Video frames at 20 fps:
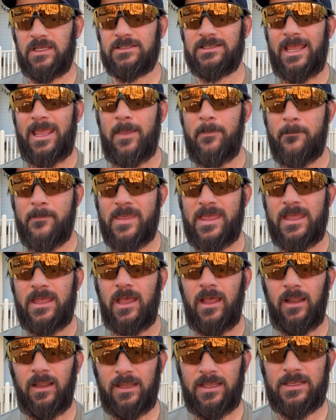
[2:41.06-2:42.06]
emit
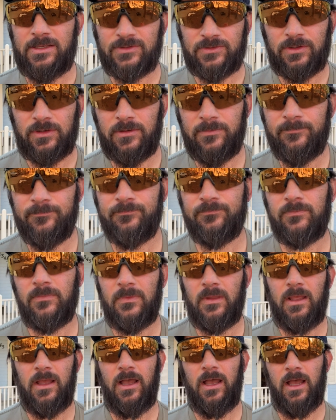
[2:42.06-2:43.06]
a laser.
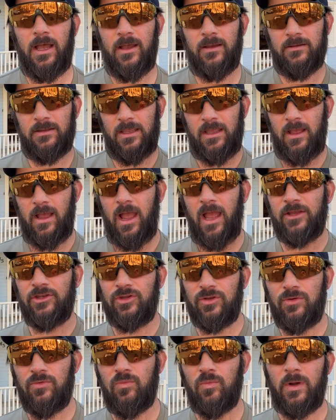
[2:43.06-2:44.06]
I
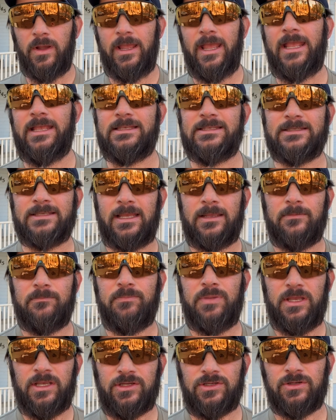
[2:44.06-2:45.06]
do want a sight
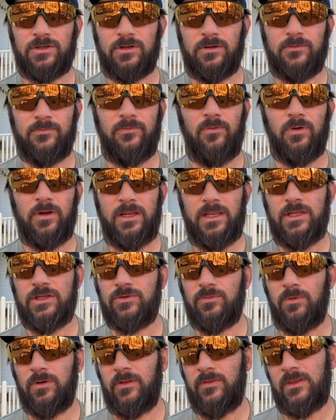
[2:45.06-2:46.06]
picture for
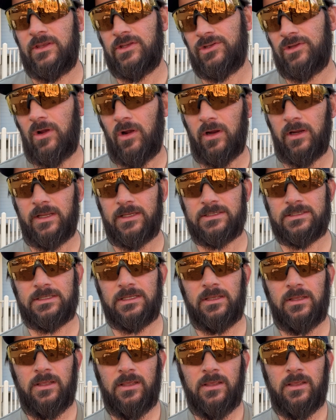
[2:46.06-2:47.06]
each one of these targets.
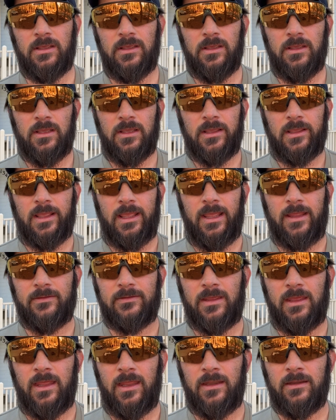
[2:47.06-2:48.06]
And
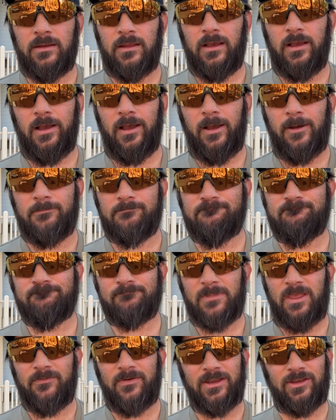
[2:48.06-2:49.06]
then
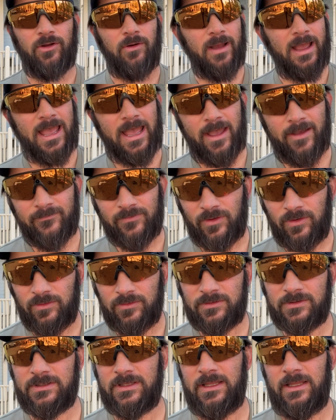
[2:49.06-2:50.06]
if I don't have
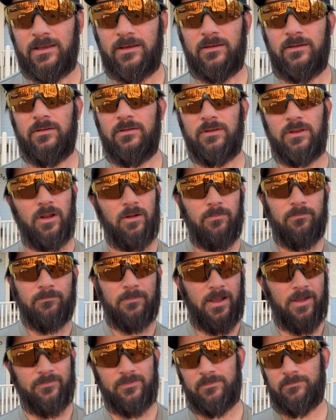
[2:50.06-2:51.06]
those, then, you know,
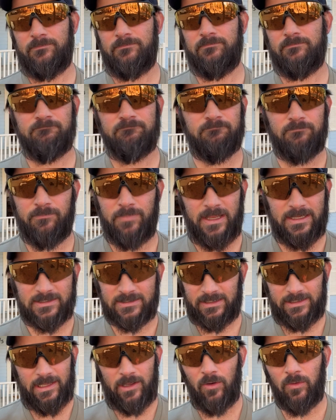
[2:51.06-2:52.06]
I have to
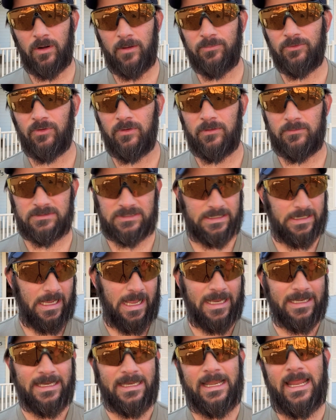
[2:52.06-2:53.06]
basically own up to it and say,
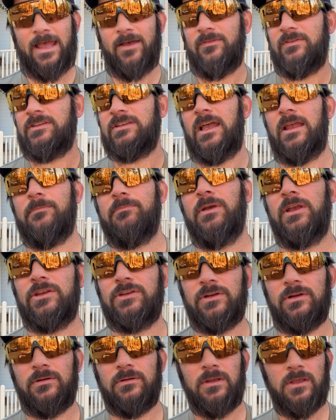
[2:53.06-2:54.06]
I didn't have a sight
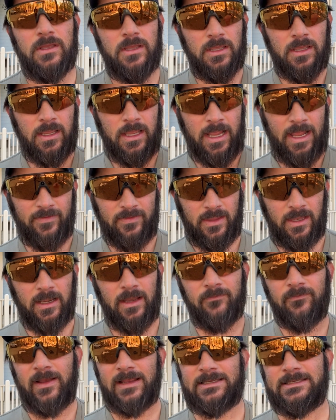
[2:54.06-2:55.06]
picture. And then
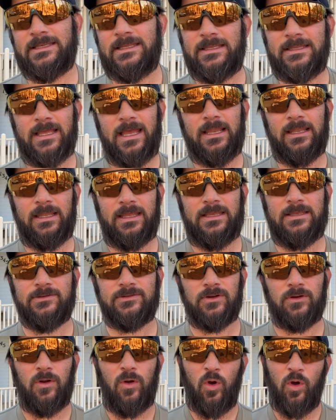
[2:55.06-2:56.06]
if I see that
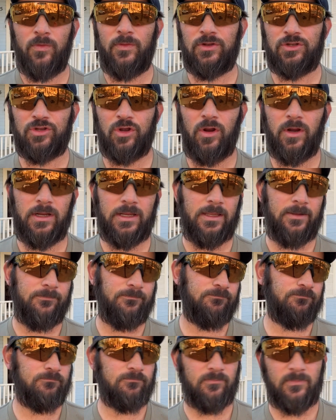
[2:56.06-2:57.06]
laser on the target,
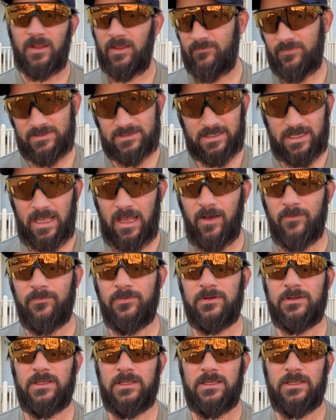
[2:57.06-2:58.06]
if it's an
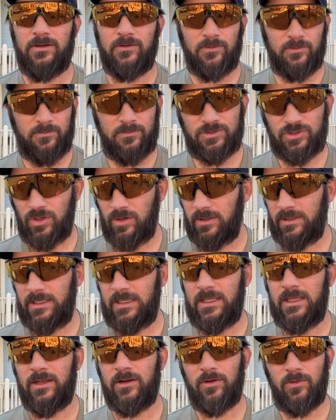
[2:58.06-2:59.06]
Alpha hit or a Charlie
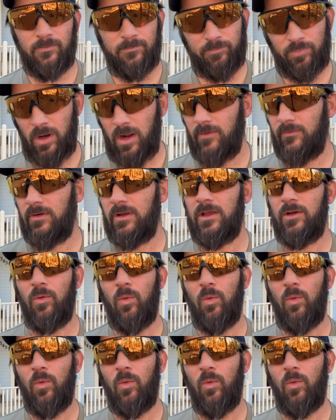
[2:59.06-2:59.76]
hit or a Bravo hit,